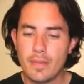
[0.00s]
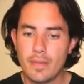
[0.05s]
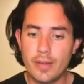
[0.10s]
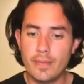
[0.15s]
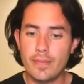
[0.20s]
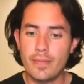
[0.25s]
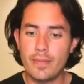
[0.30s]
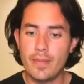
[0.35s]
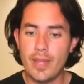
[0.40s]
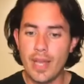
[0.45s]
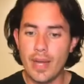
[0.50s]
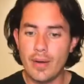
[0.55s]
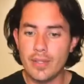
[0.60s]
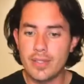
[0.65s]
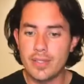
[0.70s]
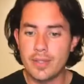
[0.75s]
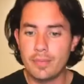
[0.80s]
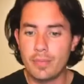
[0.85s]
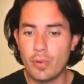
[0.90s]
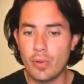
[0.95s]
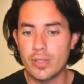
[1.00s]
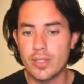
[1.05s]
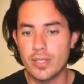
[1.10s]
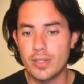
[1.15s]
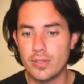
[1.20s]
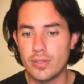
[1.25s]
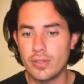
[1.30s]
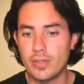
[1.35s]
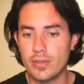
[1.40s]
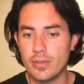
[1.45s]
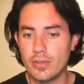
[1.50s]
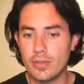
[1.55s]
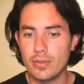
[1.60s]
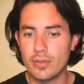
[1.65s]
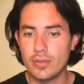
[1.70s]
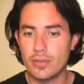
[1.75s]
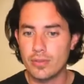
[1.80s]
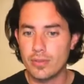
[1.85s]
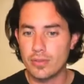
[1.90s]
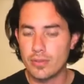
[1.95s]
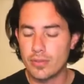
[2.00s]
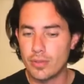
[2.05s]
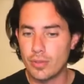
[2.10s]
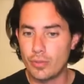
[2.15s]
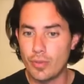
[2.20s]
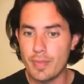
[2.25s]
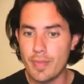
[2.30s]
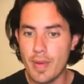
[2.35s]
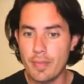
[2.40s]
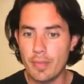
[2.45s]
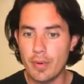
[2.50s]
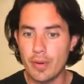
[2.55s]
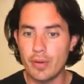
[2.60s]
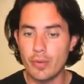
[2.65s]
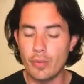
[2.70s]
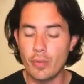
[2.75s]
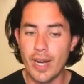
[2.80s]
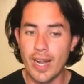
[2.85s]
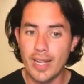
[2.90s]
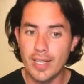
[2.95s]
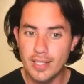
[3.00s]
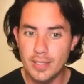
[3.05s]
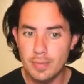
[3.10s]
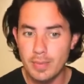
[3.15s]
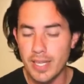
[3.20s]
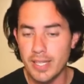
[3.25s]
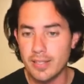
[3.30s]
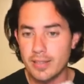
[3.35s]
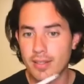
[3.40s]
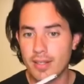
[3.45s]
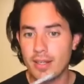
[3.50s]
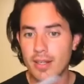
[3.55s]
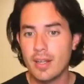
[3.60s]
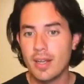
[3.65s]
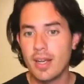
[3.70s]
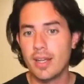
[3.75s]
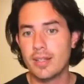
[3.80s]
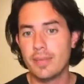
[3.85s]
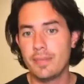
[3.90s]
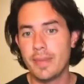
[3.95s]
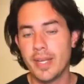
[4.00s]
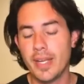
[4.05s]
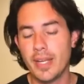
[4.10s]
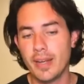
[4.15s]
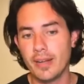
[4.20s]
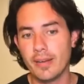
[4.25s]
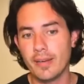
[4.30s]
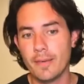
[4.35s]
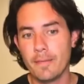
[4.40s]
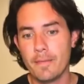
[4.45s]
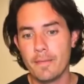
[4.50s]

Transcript: Now it's important to, to remember what I explained at the beginning